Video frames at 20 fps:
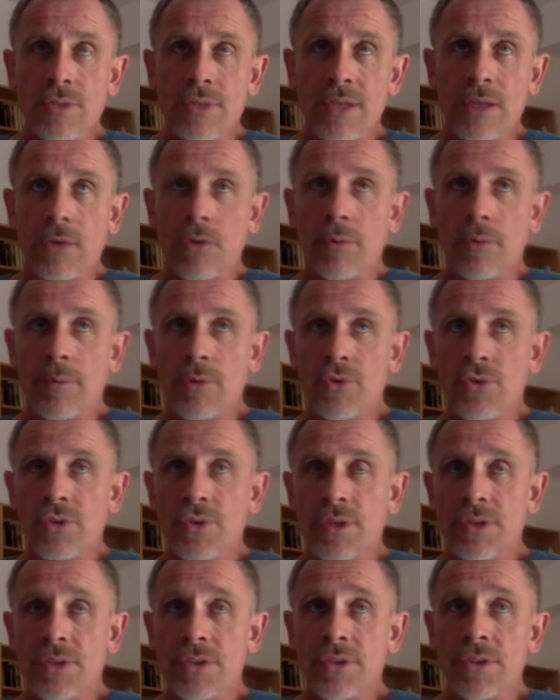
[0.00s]

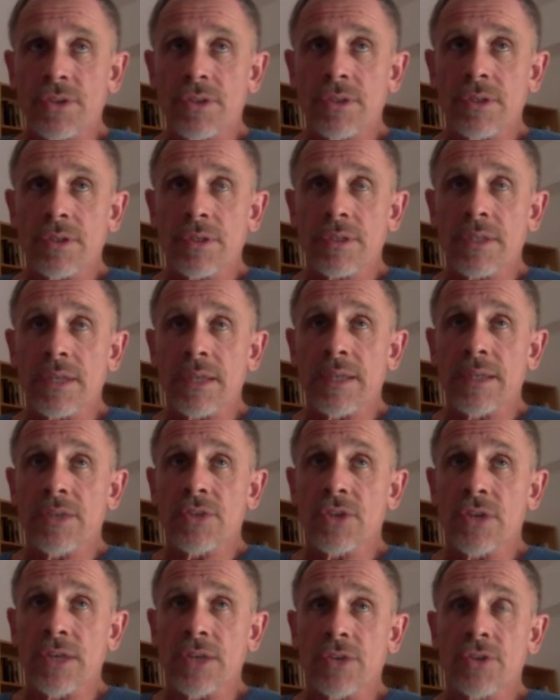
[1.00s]
psycho-emotional state
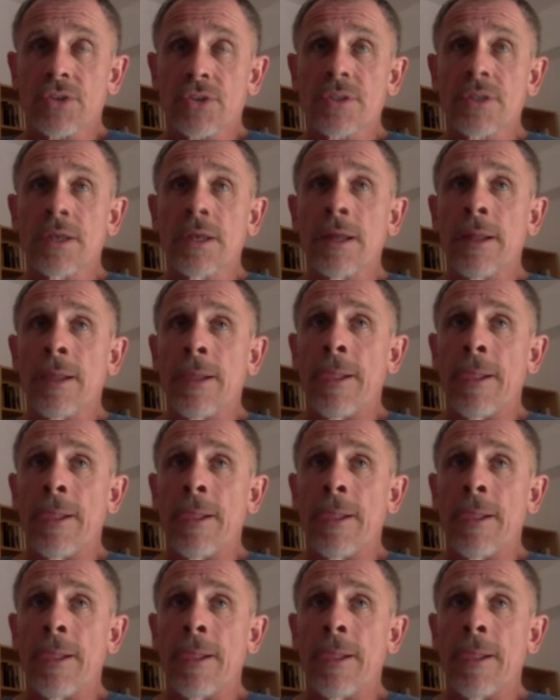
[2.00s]
changes.